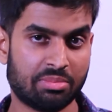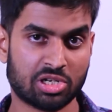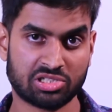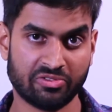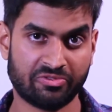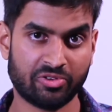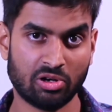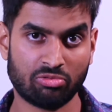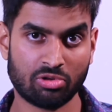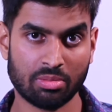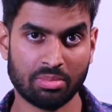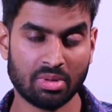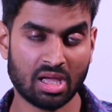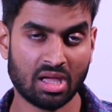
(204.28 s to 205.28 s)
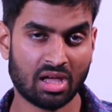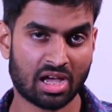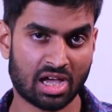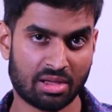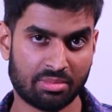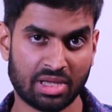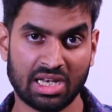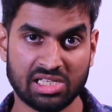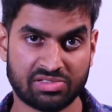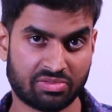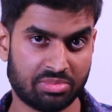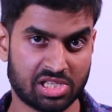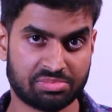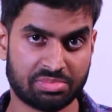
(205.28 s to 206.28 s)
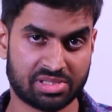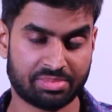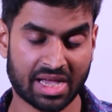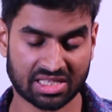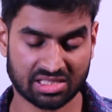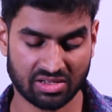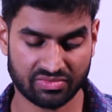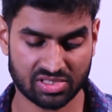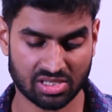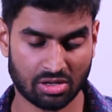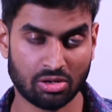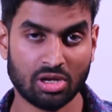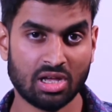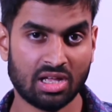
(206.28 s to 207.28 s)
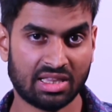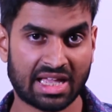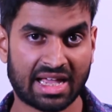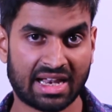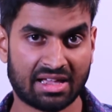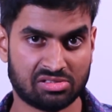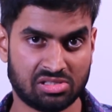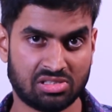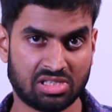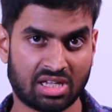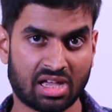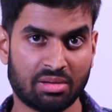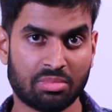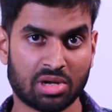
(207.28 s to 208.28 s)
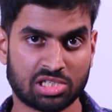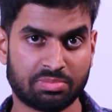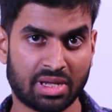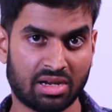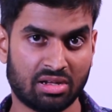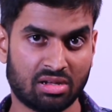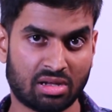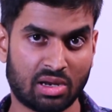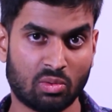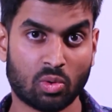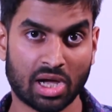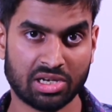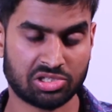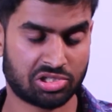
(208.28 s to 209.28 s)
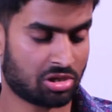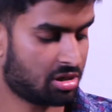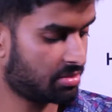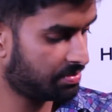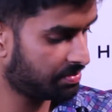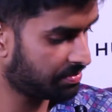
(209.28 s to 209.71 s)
much the full room, at least from this perspective. So that allows you to get a much better and wider shot.